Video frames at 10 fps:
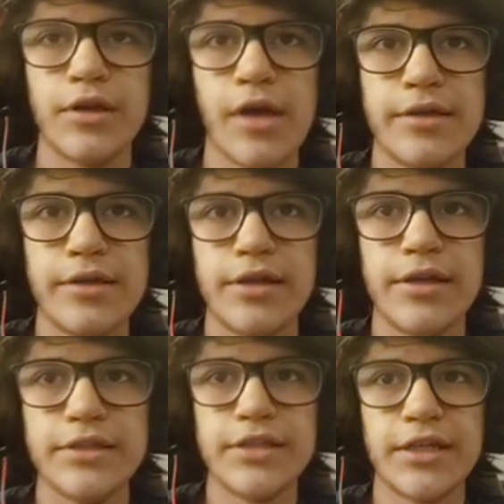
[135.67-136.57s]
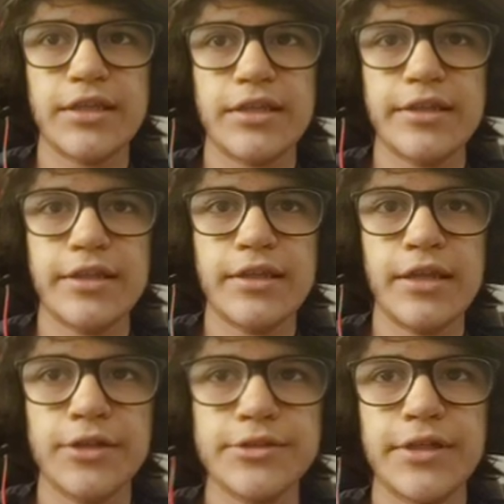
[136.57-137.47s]
and then it's like they
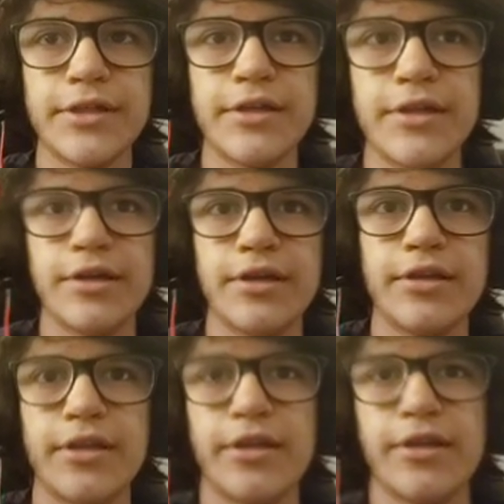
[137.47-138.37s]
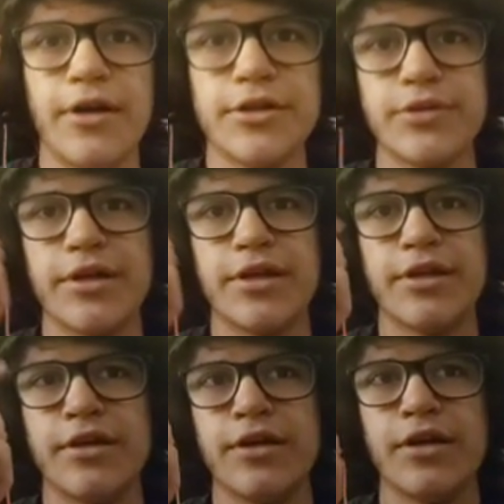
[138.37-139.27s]
also can, and then they also can